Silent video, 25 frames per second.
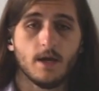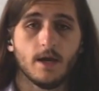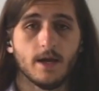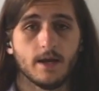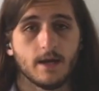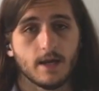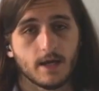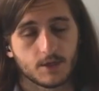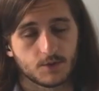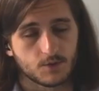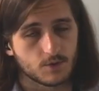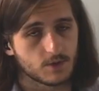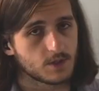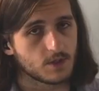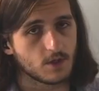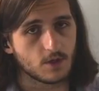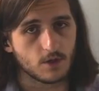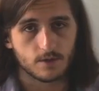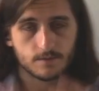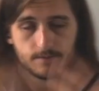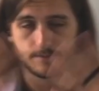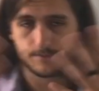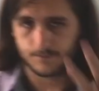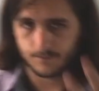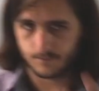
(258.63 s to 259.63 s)
And as a
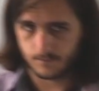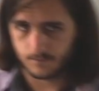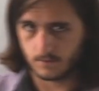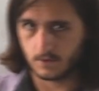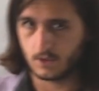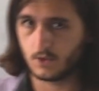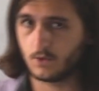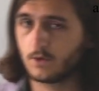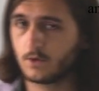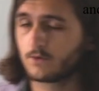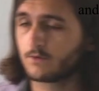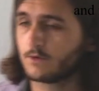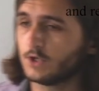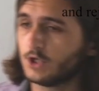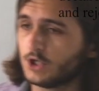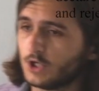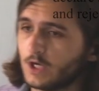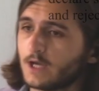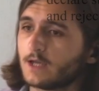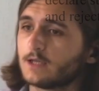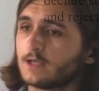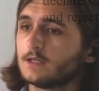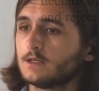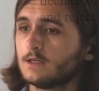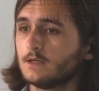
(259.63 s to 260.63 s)
result, you would
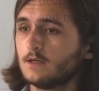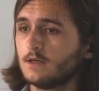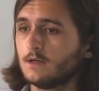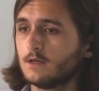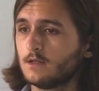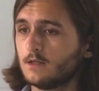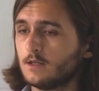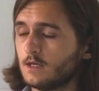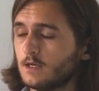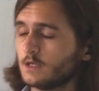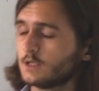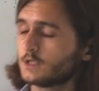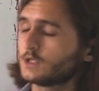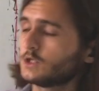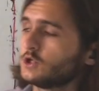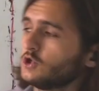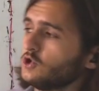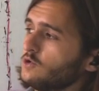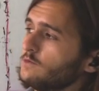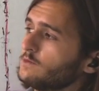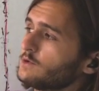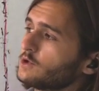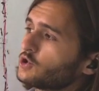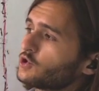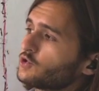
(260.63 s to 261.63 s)
reject the
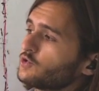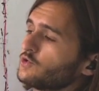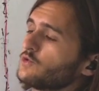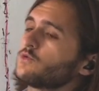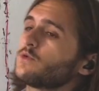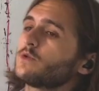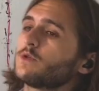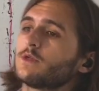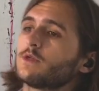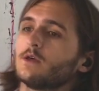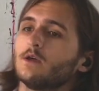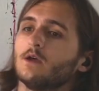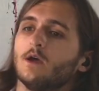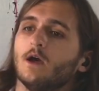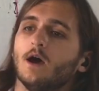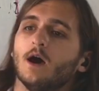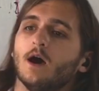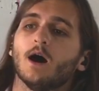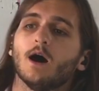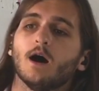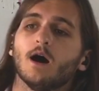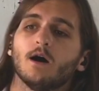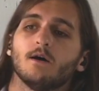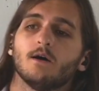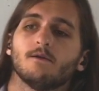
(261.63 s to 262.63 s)
assumed truth
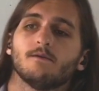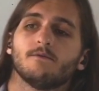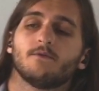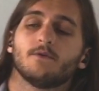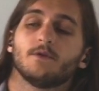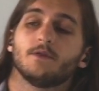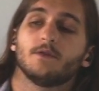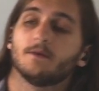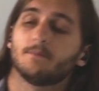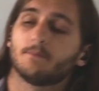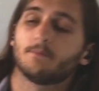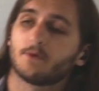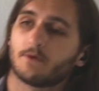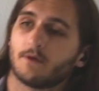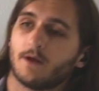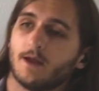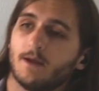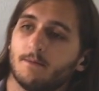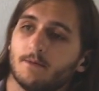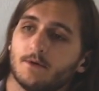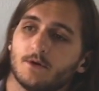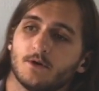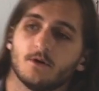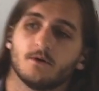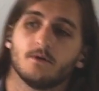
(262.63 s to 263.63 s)
of the
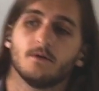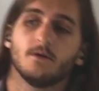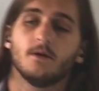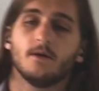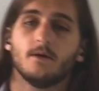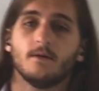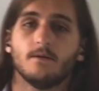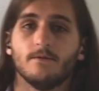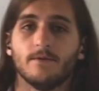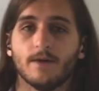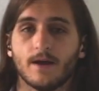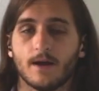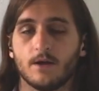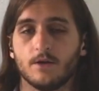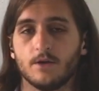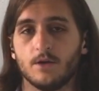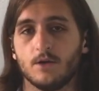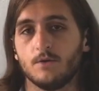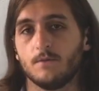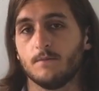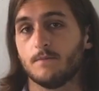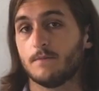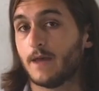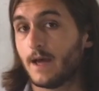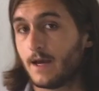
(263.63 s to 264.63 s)
parameter
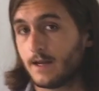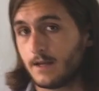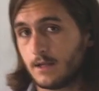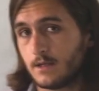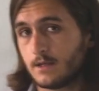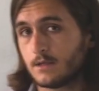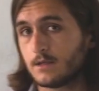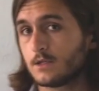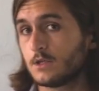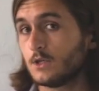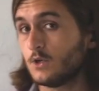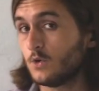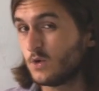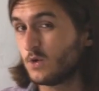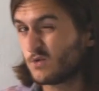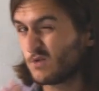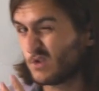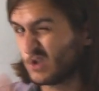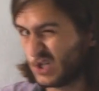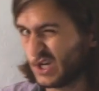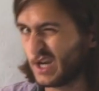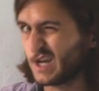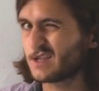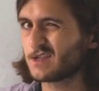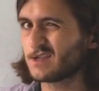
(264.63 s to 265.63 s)
value. That is, you would
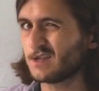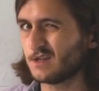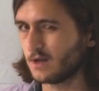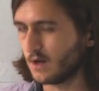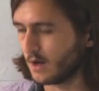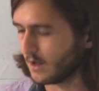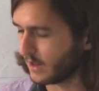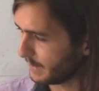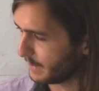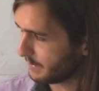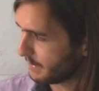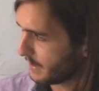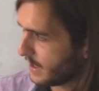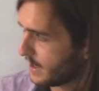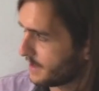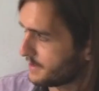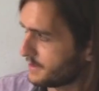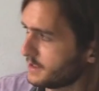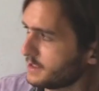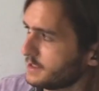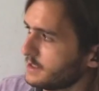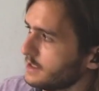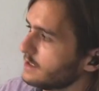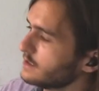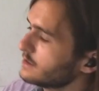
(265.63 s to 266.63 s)
reject the null
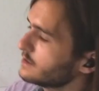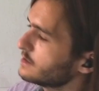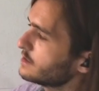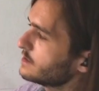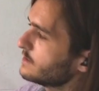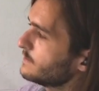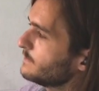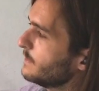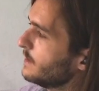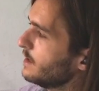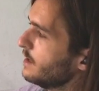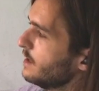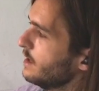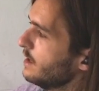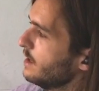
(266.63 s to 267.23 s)
hypothesis.